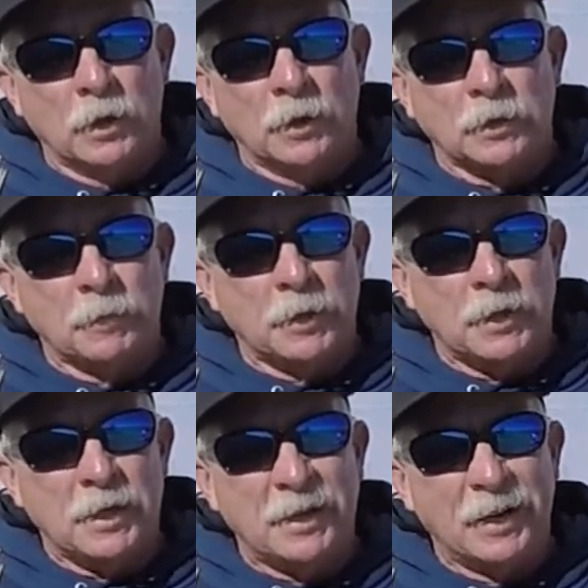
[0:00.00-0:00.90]
some of the
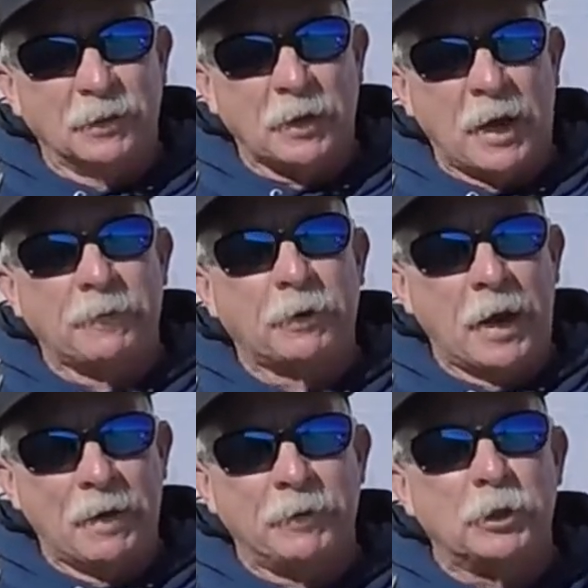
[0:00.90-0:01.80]
details after
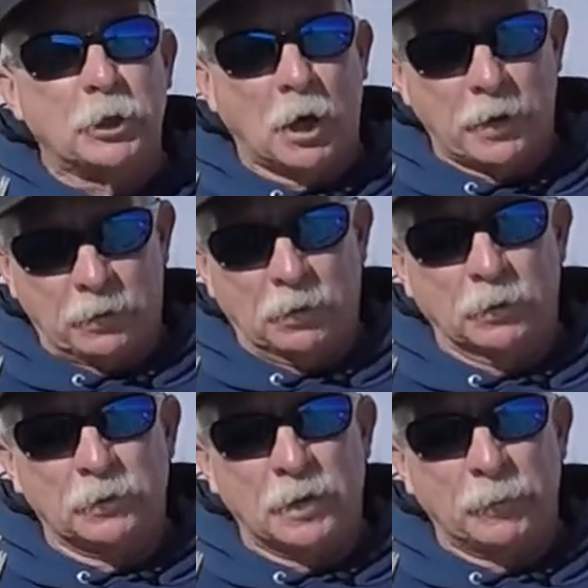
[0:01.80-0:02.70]
having shot it all
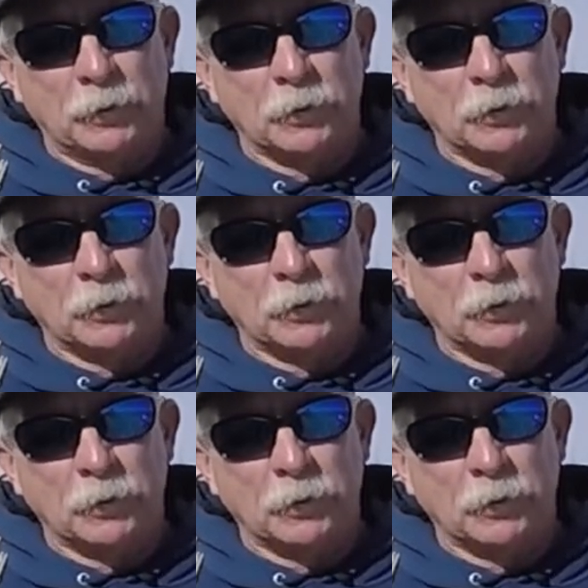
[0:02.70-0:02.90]
summer.